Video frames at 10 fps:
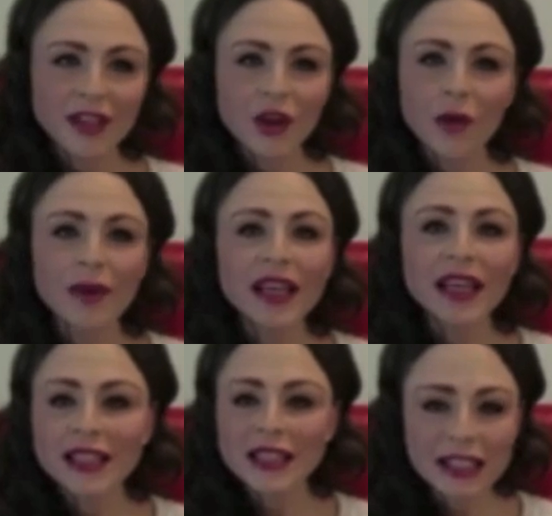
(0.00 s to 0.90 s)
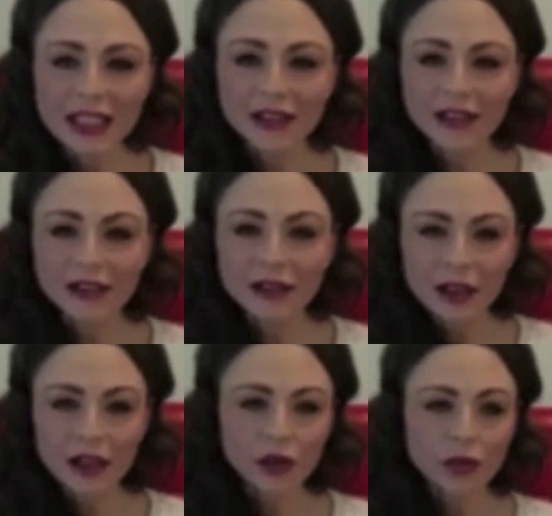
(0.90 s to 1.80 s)
nobody gets seen.
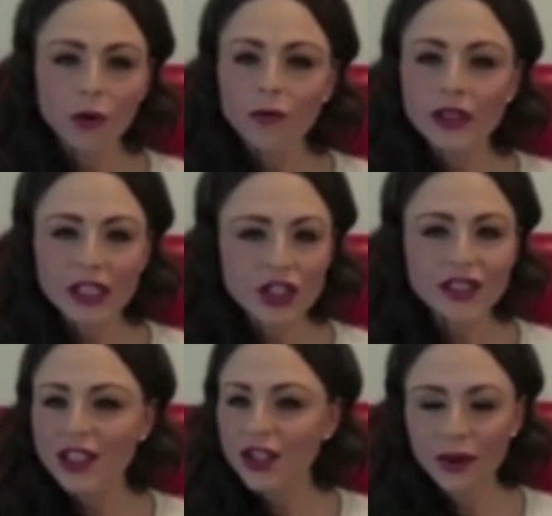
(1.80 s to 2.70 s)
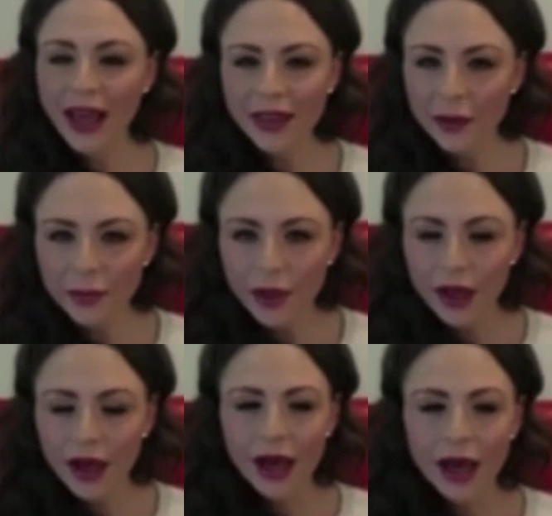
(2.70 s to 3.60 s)
You go for auditions and you don't get
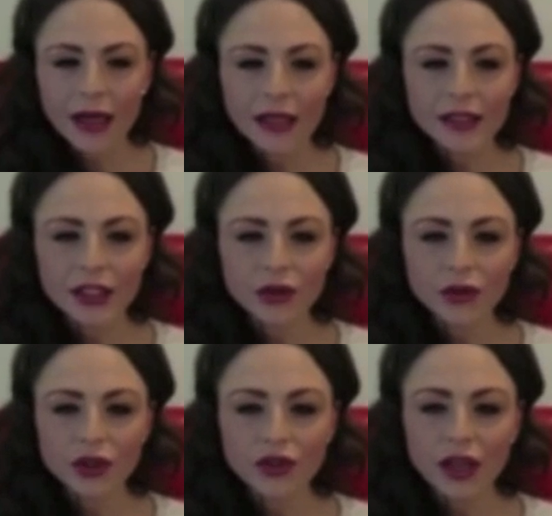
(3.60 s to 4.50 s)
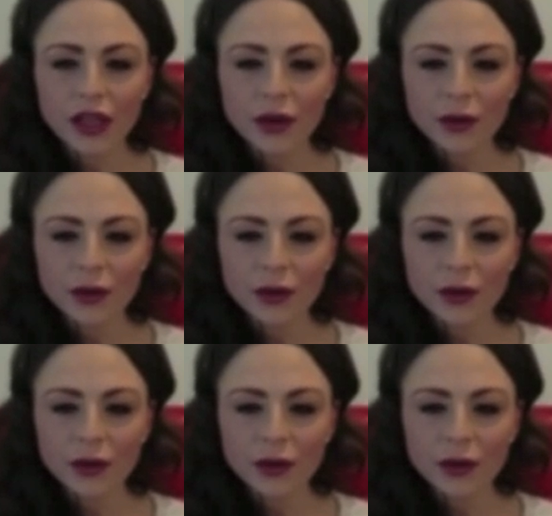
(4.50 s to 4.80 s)
them, and you